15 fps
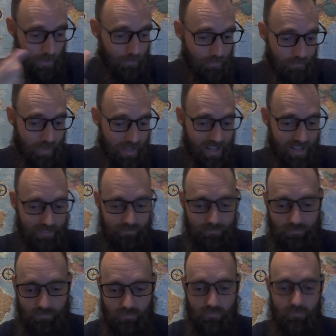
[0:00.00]
but
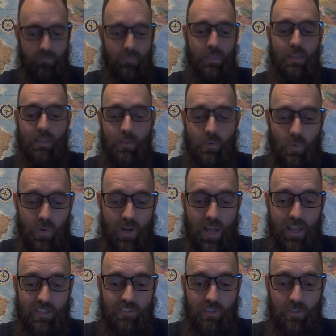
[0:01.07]
what
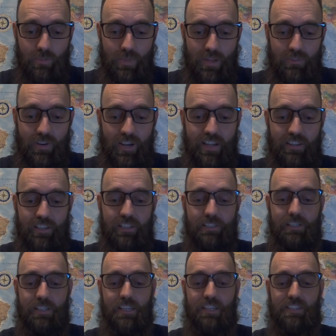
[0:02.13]
I told my father
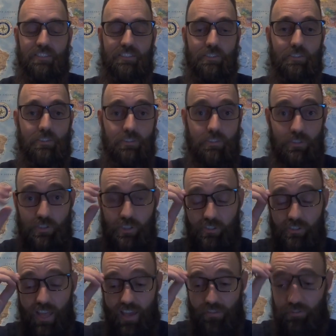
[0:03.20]
is you
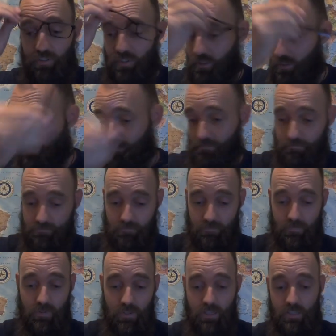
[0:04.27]
just have to
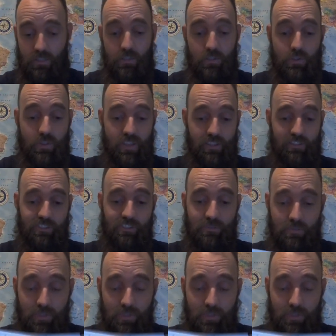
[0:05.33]
do this.